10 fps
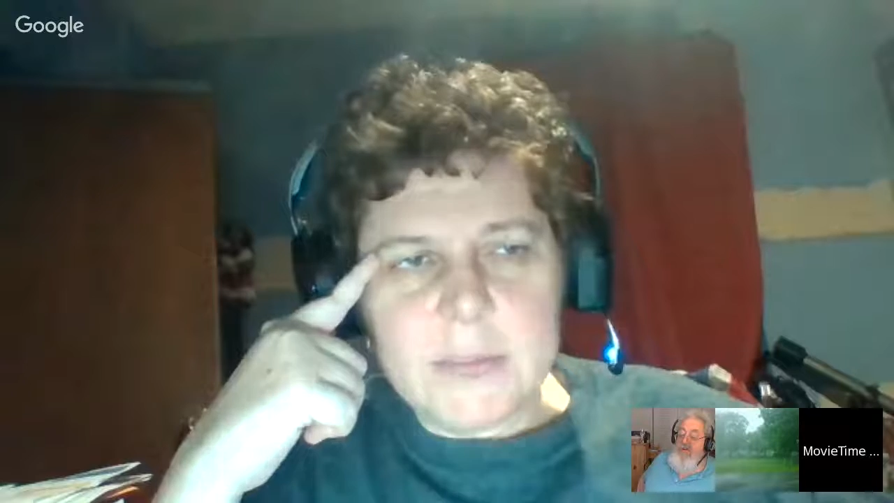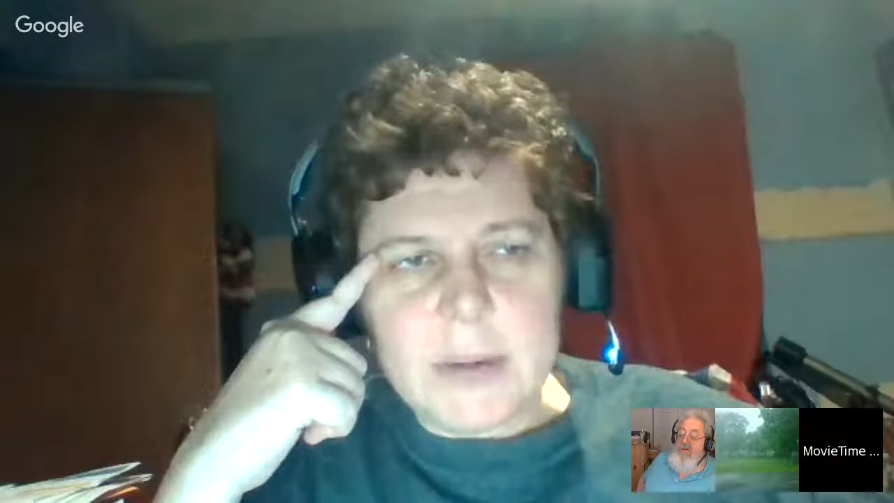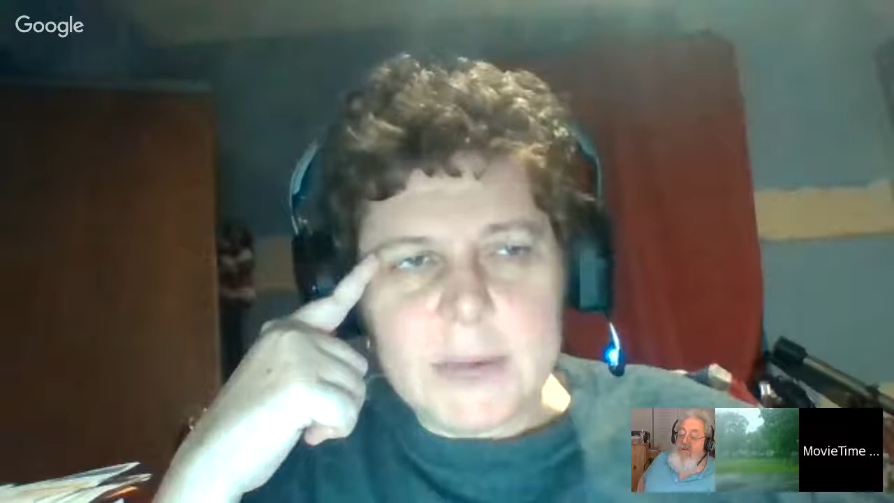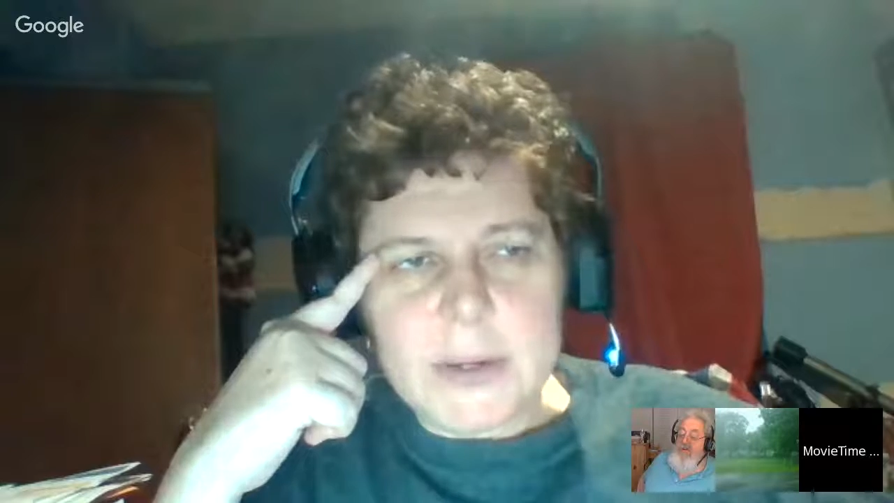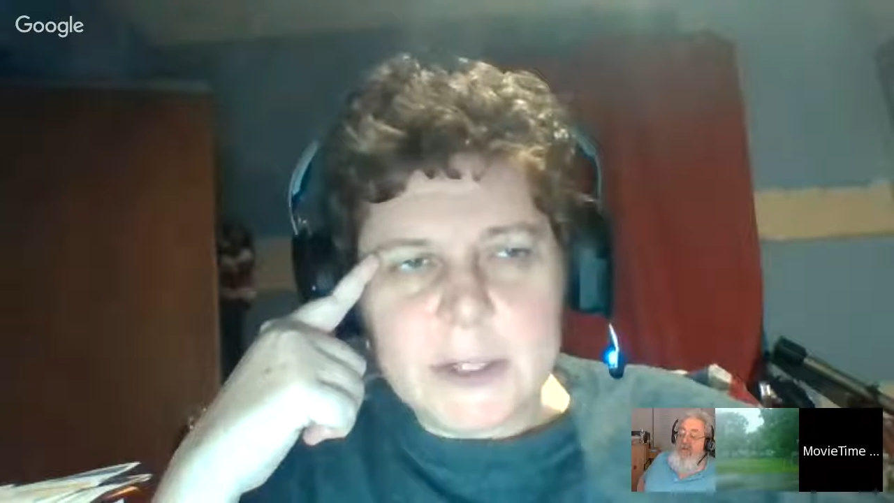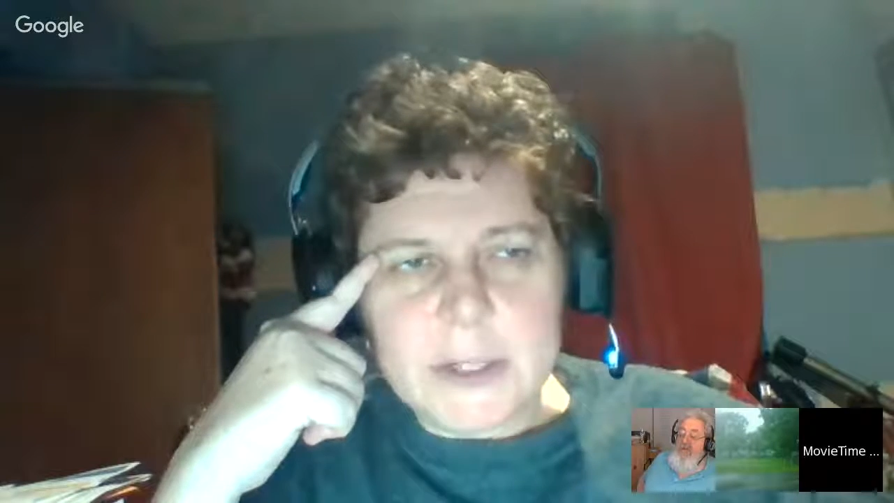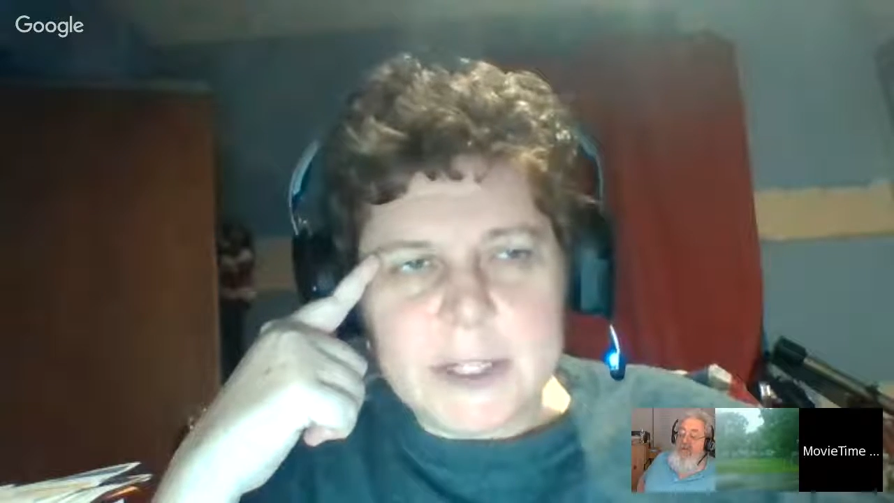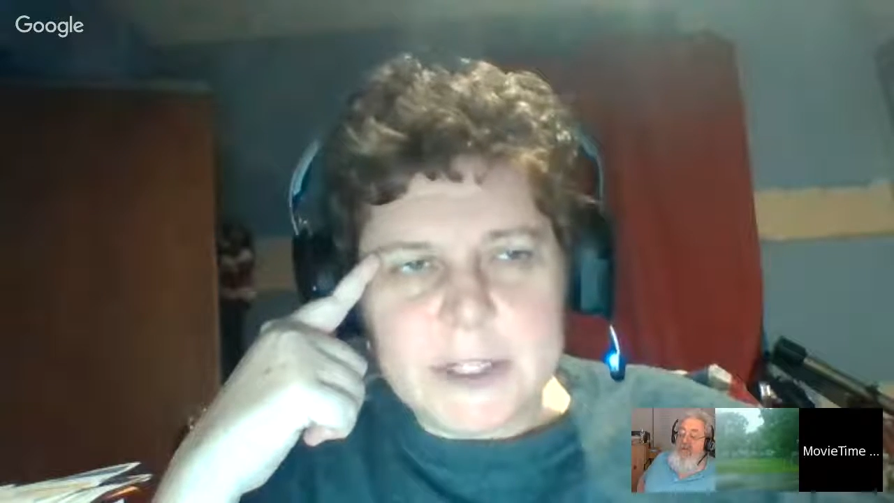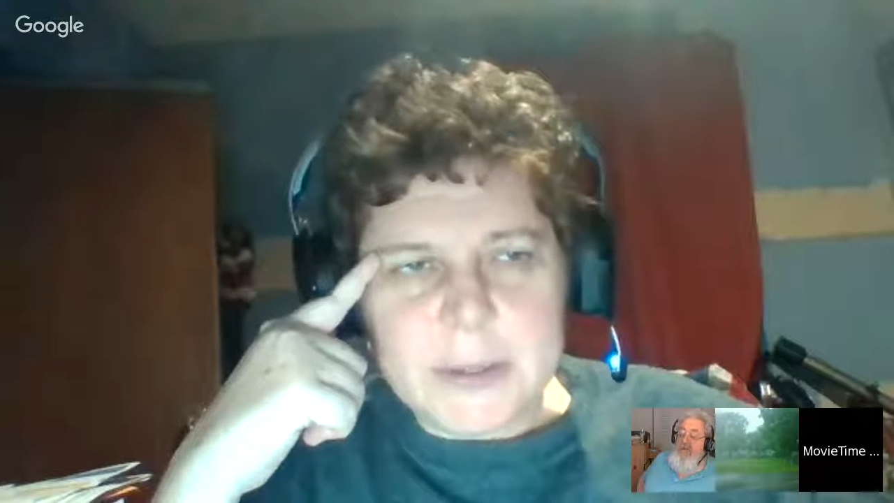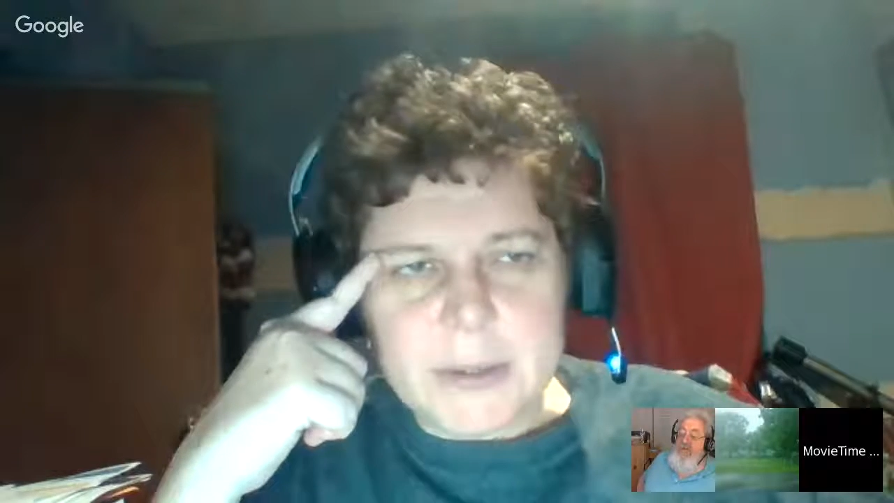what we are
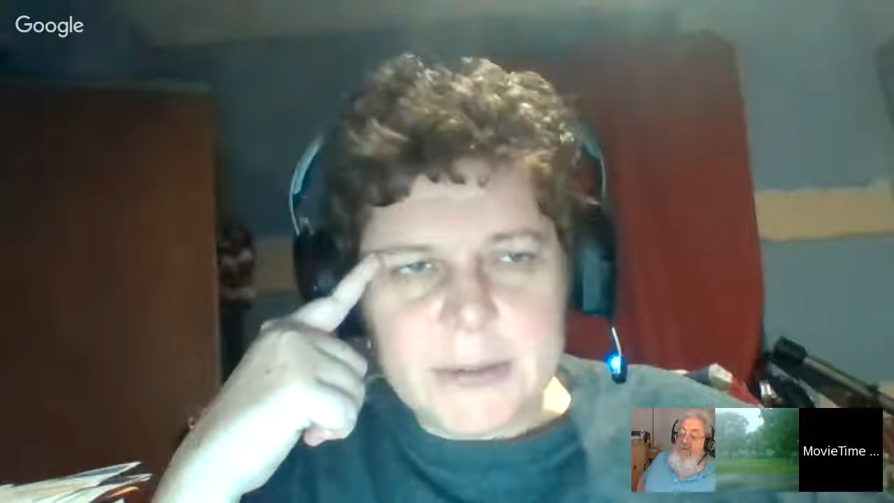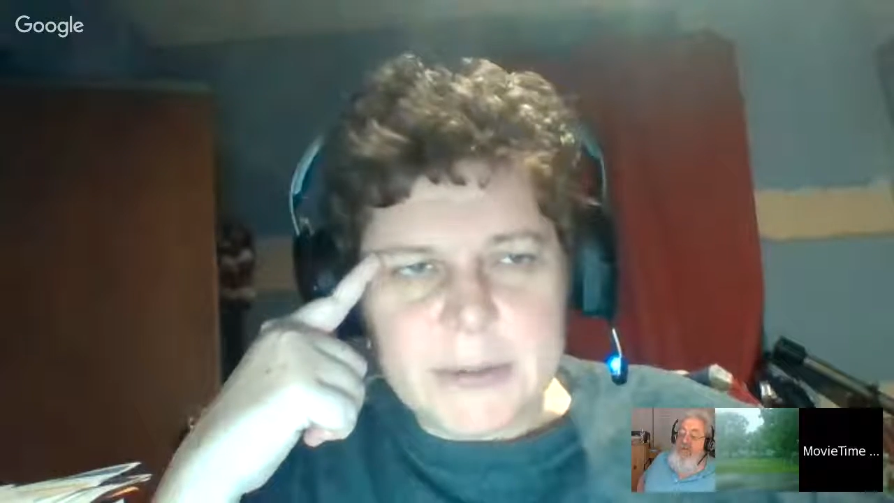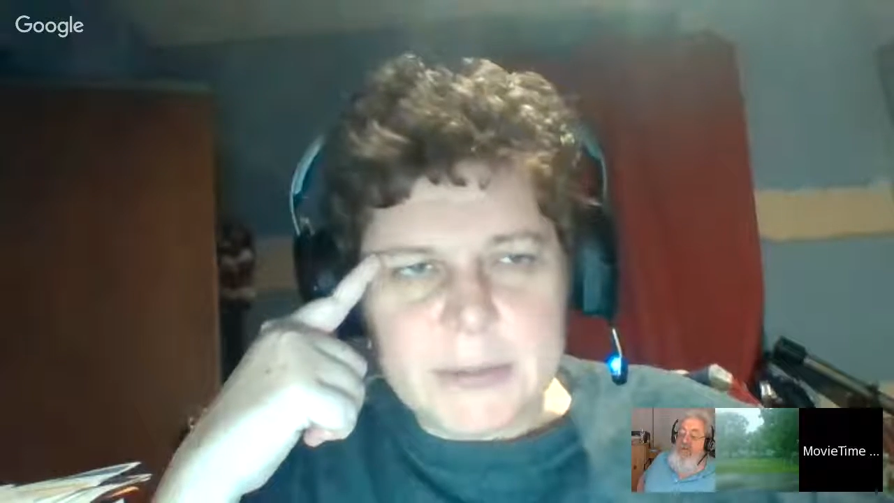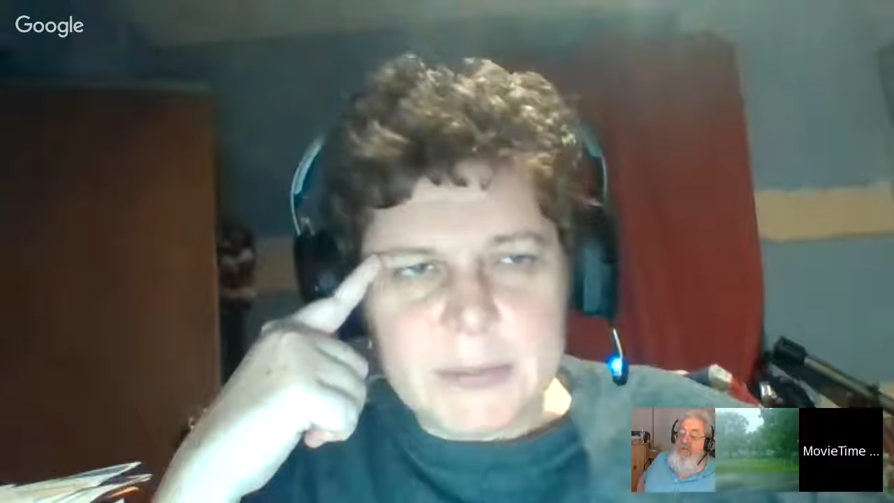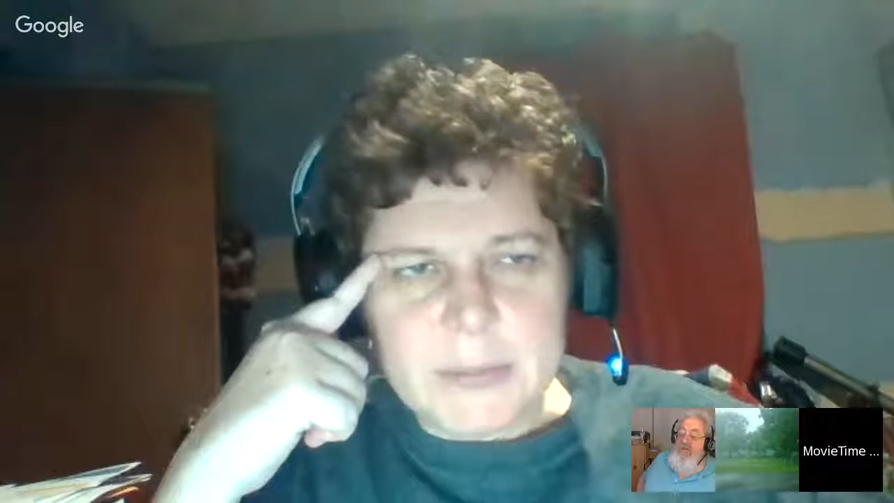trying to also